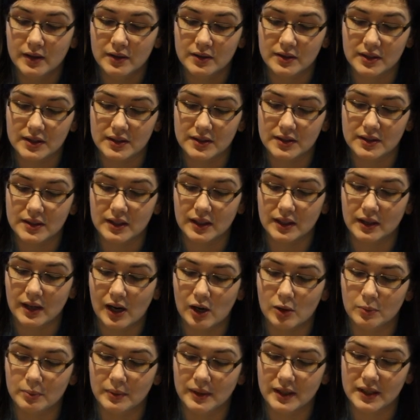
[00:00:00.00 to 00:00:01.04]
just to
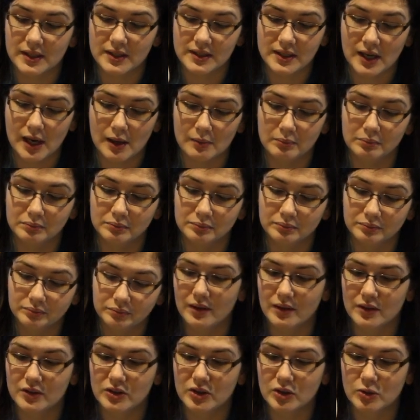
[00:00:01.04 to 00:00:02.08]
help it
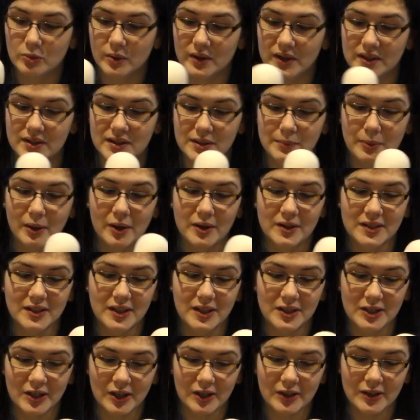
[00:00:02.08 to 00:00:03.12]
do what it's supposed
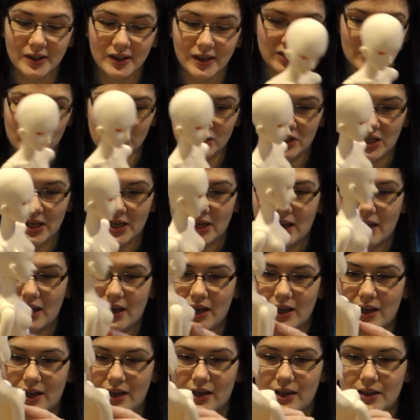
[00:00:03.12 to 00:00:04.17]
to do. She
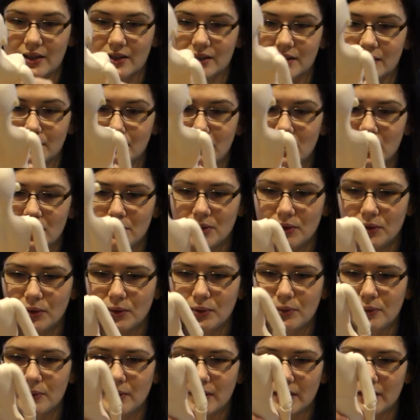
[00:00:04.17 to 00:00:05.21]
has
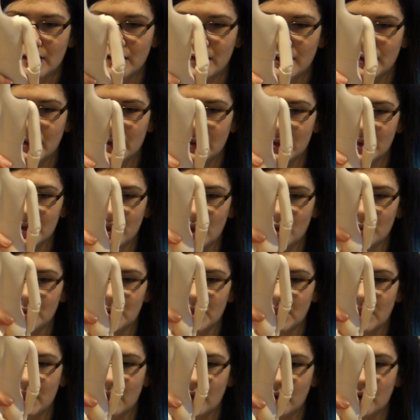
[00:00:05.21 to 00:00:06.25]
minimal
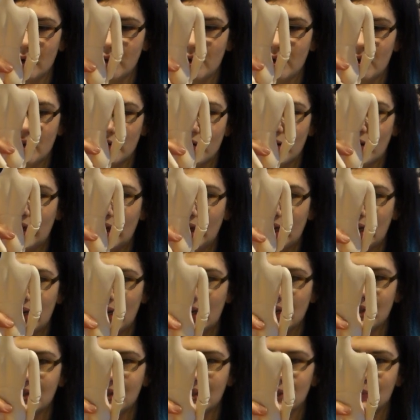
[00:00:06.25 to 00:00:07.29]
sculpting on her
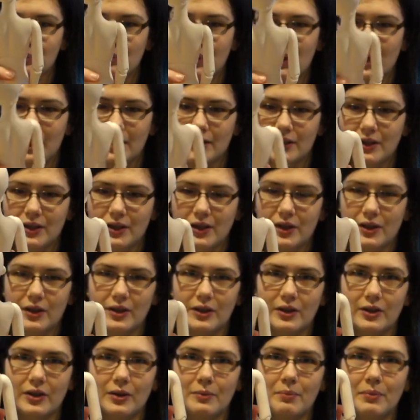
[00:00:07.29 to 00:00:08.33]
legs, but
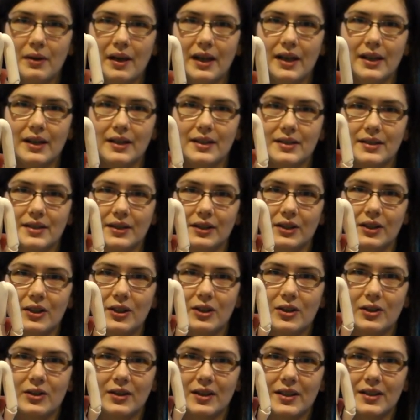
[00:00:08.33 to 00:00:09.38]
her butt is the
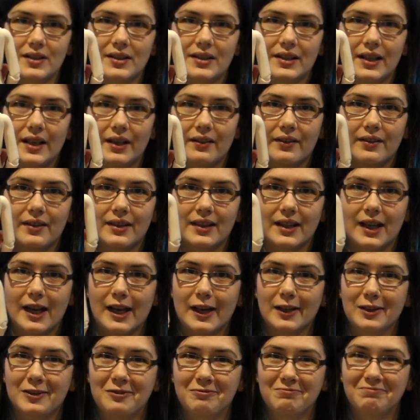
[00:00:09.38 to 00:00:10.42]
cutest little
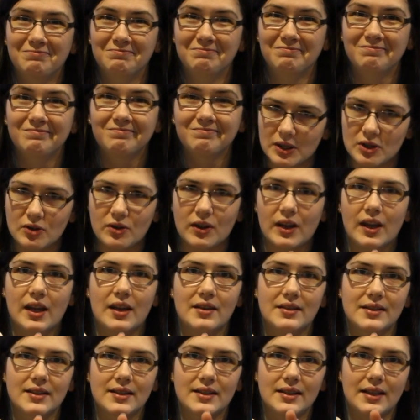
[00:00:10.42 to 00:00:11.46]
thing. You
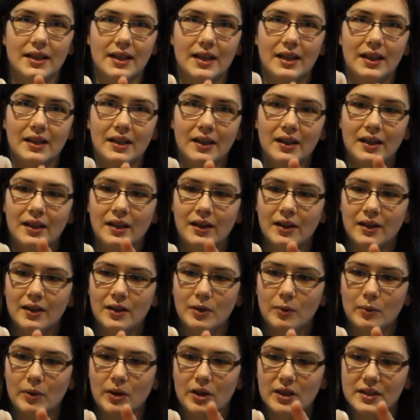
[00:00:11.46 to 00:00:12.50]
can see
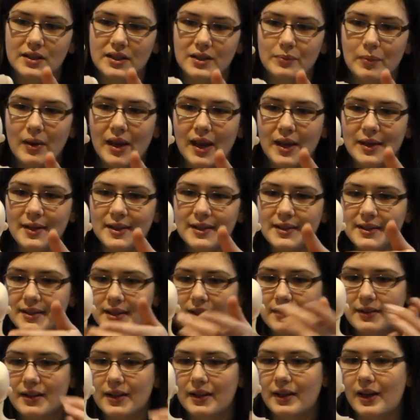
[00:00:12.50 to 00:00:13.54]
where her spine is,
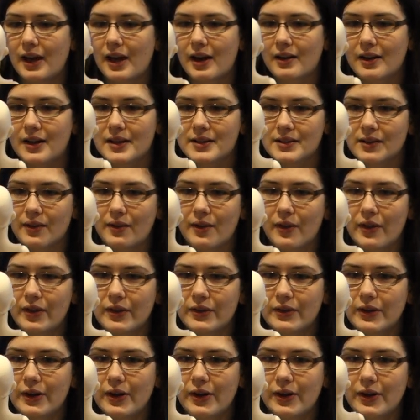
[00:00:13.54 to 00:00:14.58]
and that carries on
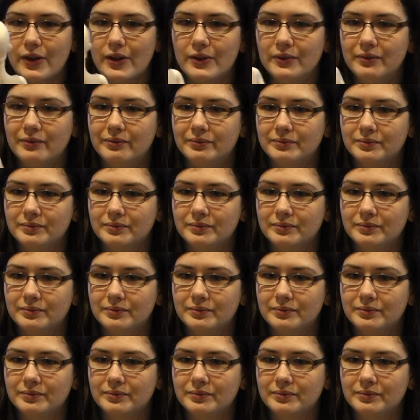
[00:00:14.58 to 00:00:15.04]
through.